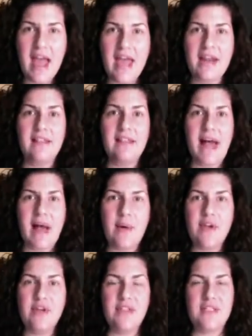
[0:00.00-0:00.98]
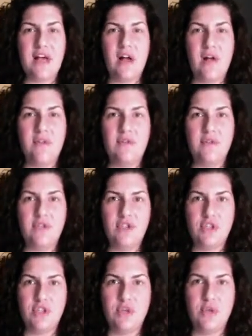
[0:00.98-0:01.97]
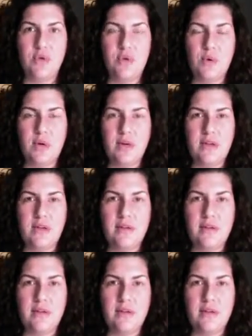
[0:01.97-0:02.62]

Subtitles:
and allow yourself to